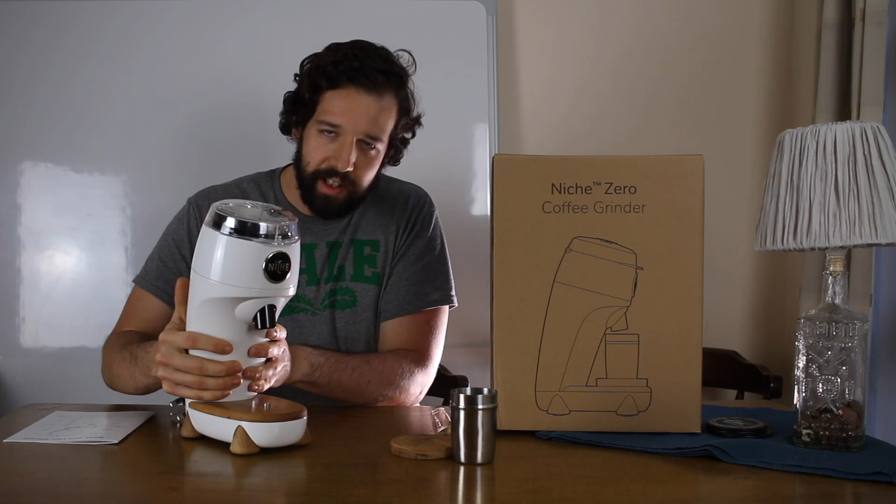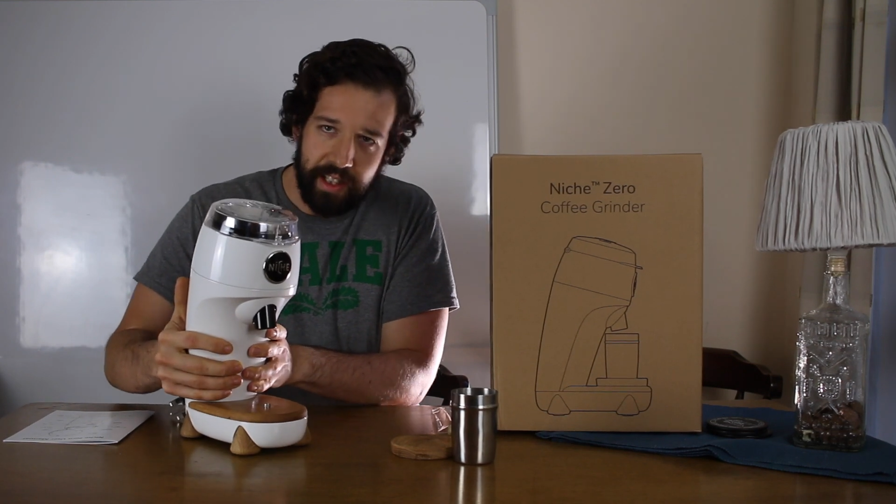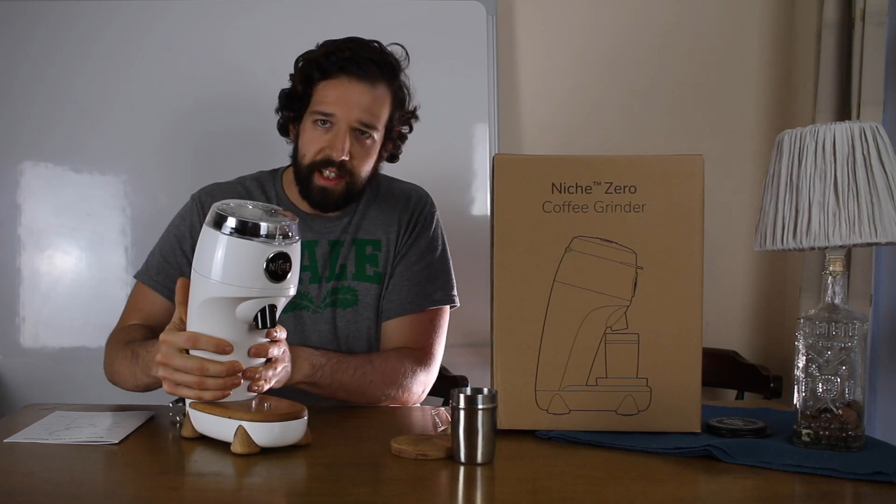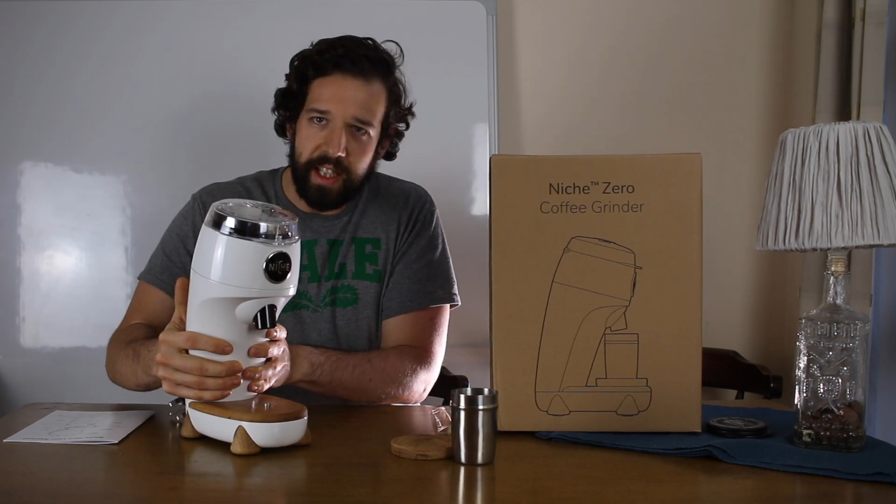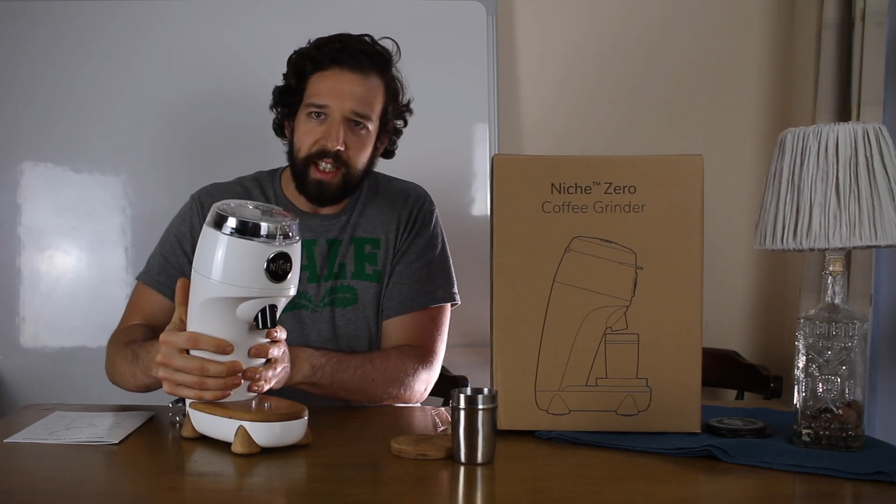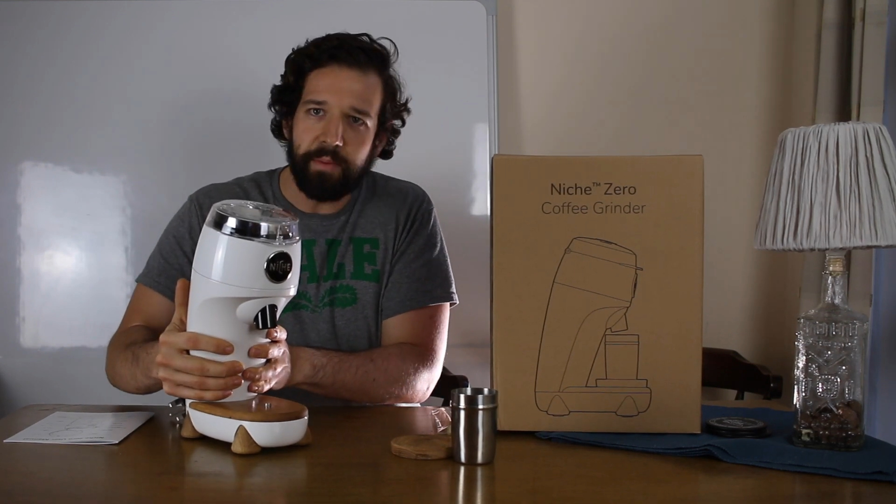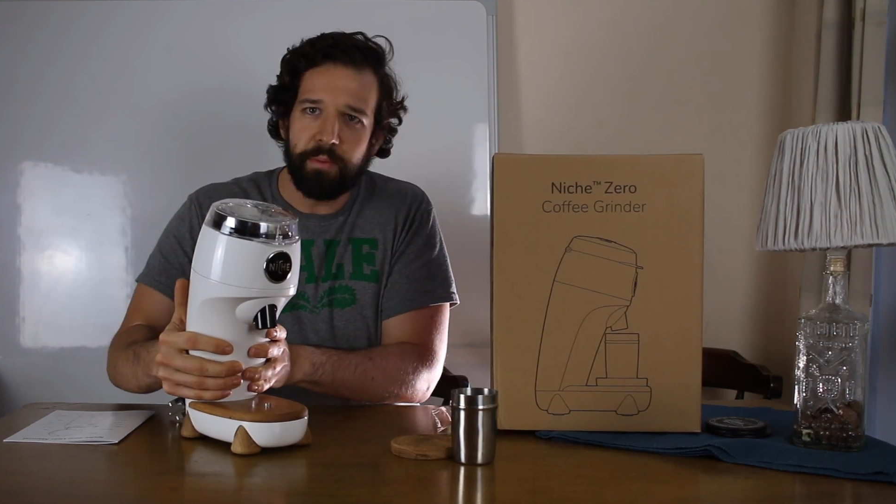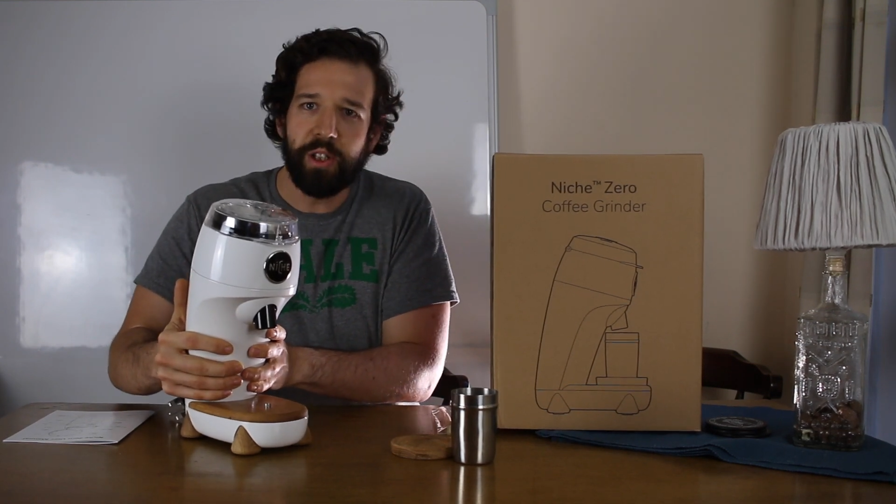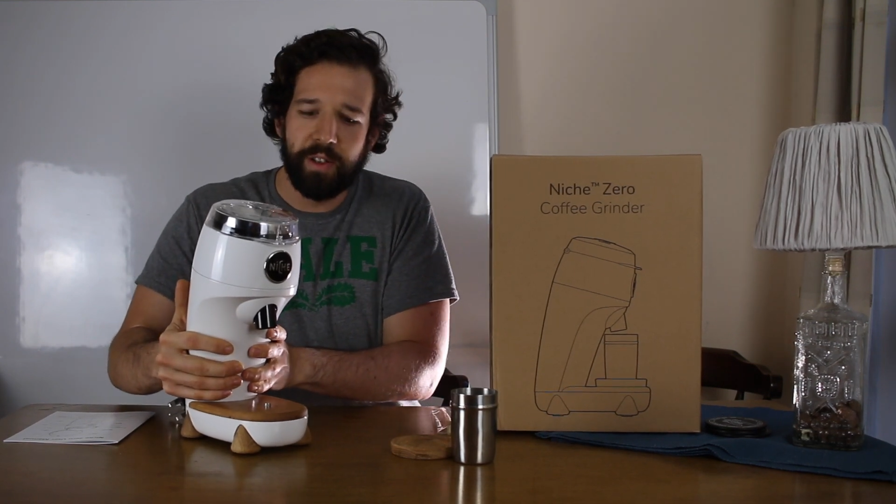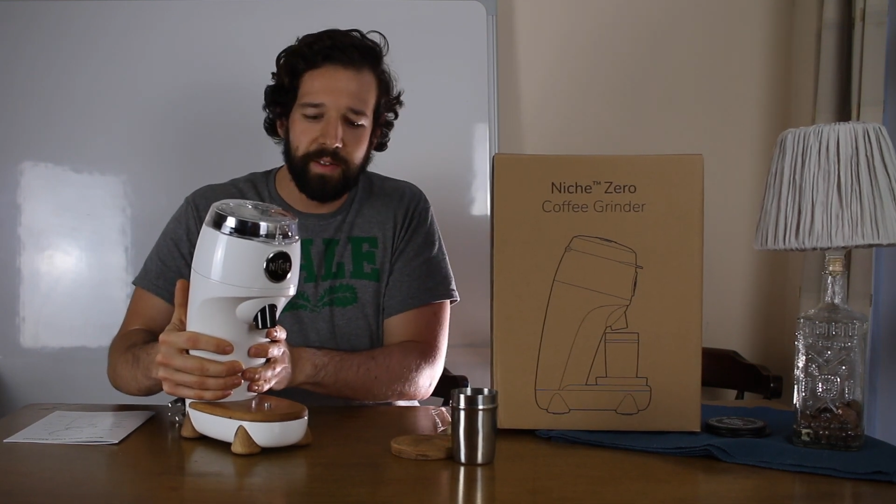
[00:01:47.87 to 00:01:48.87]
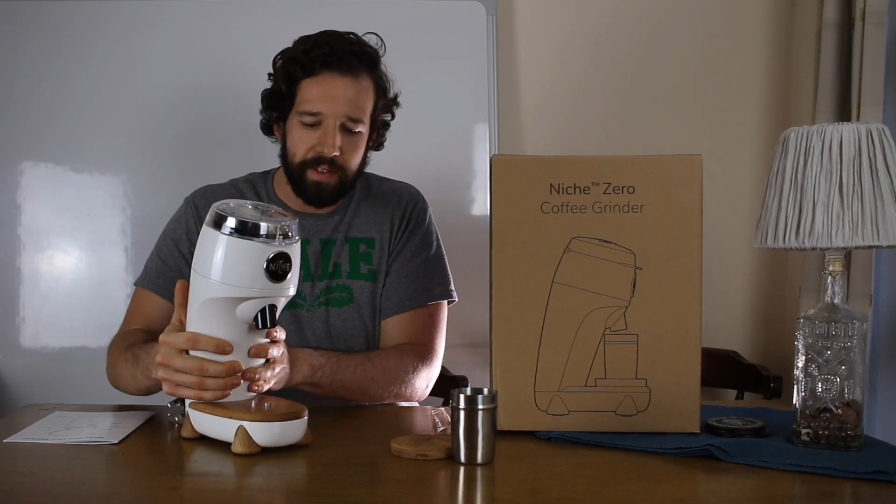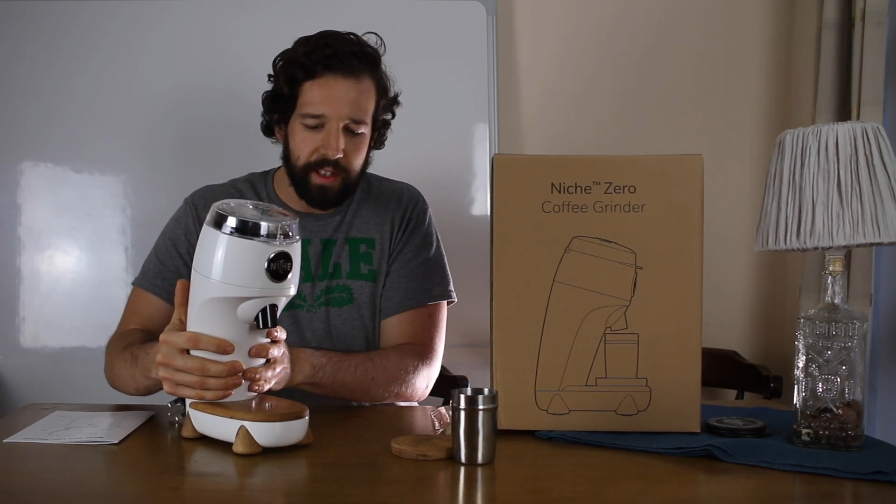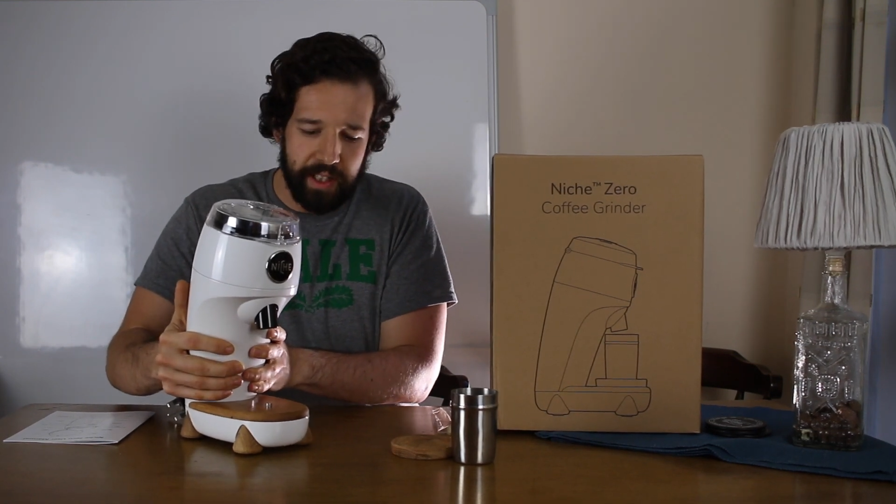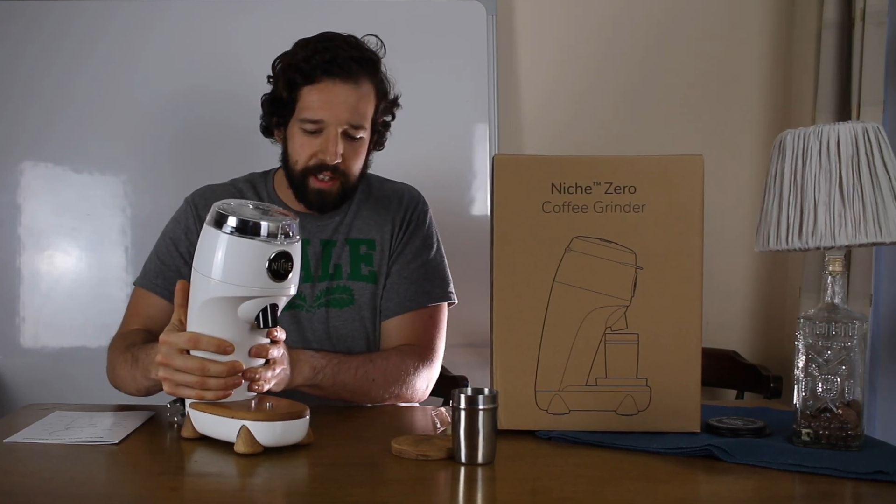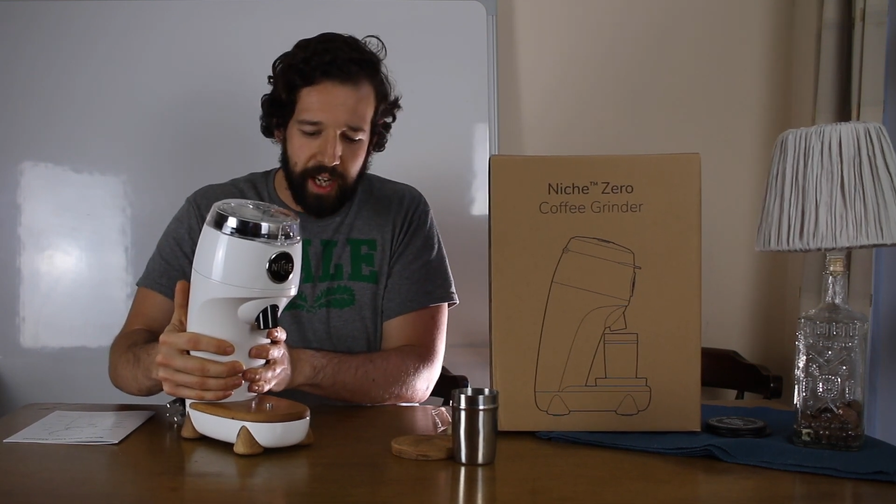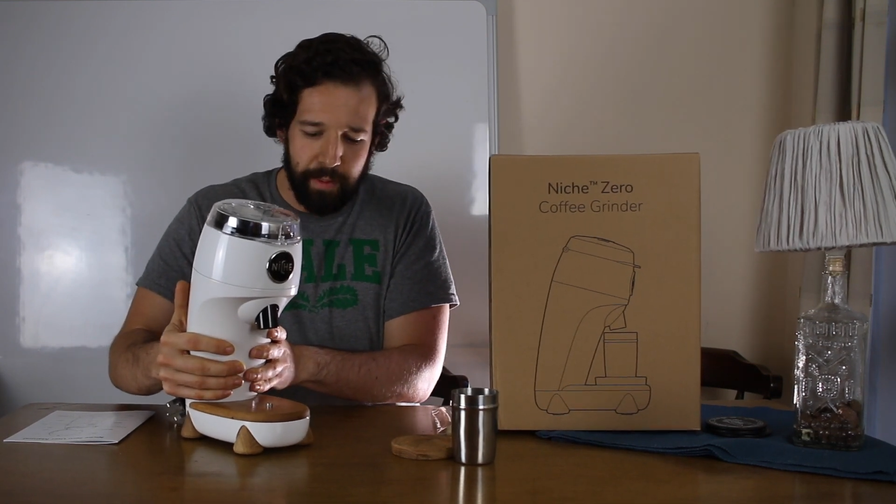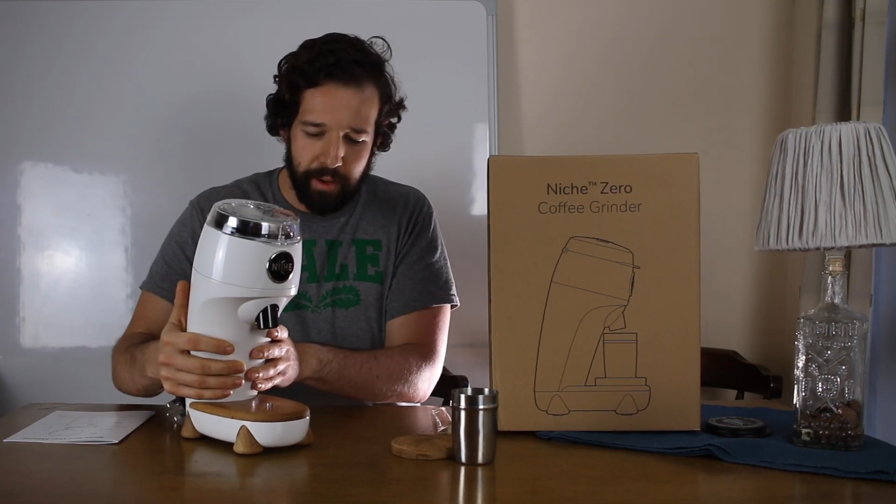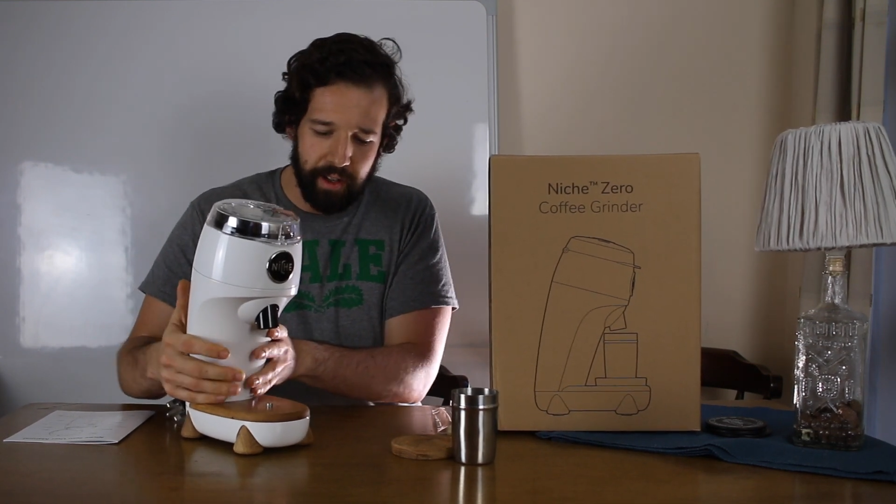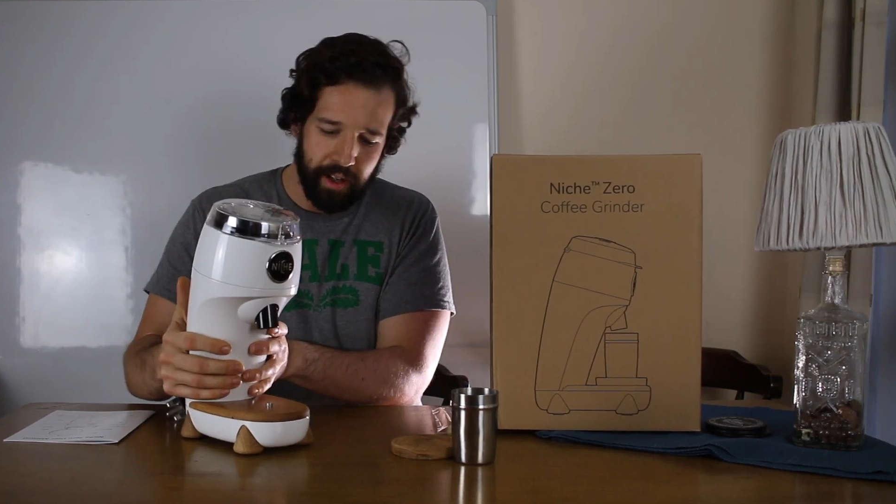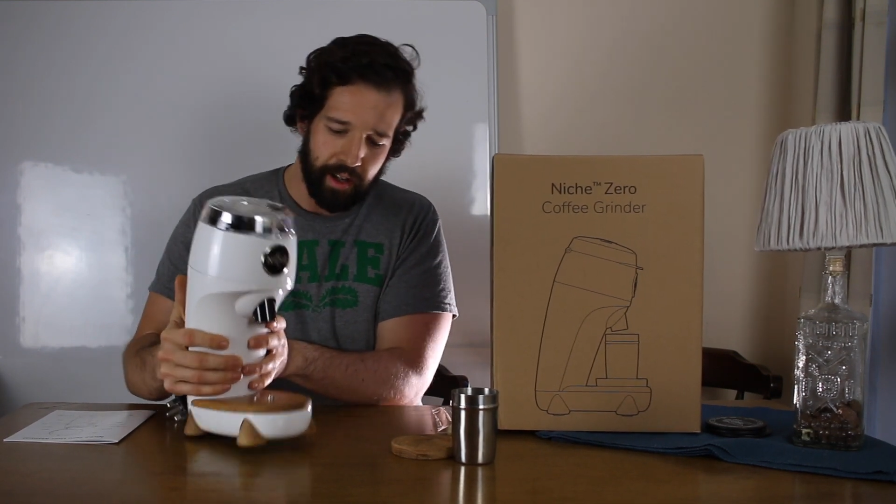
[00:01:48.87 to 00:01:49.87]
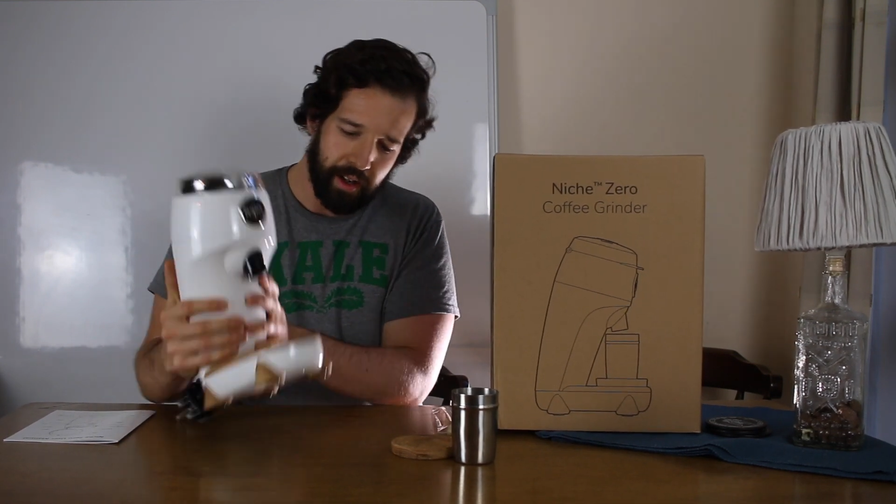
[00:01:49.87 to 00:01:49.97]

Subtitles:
It's not going to move on the table.